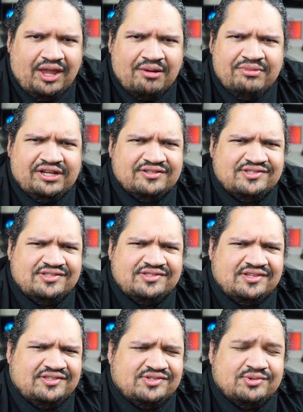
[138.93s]
because
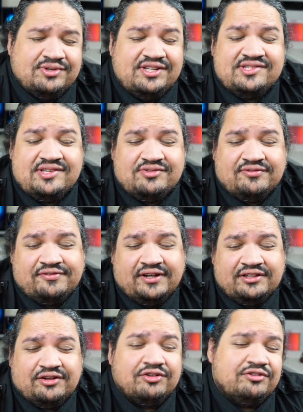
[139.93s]
it's so easy to
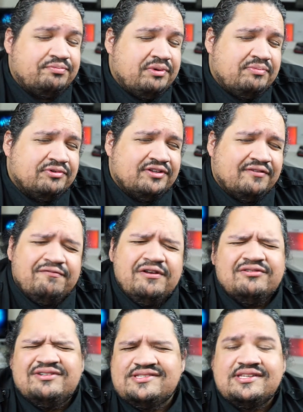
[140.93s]
find other people that
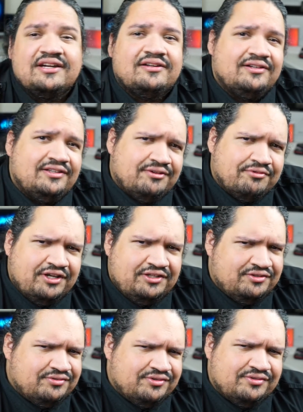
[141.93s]
feel exactly the way
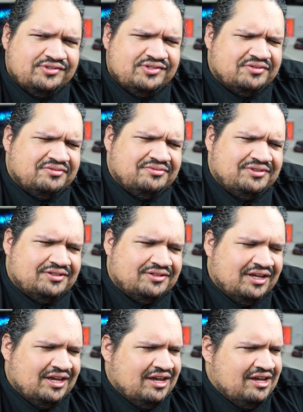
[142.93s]
you do. So yeah,
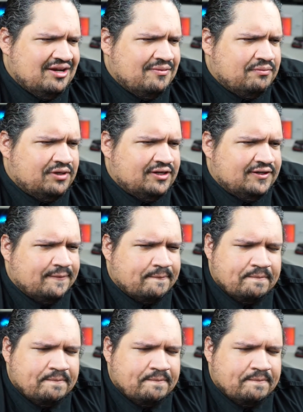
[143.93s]
but